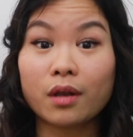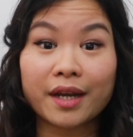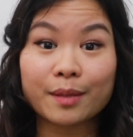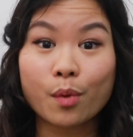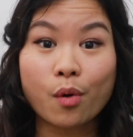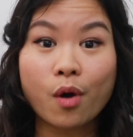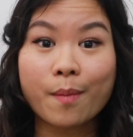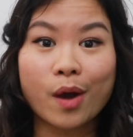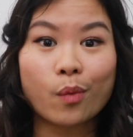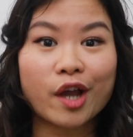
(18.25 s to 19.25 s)
learning more
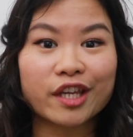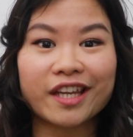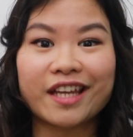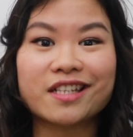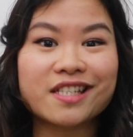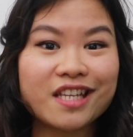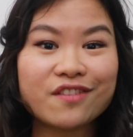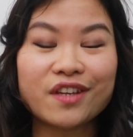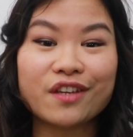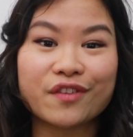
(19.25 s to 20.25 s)
about working in
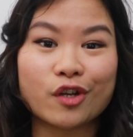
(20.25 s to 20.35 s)
TV,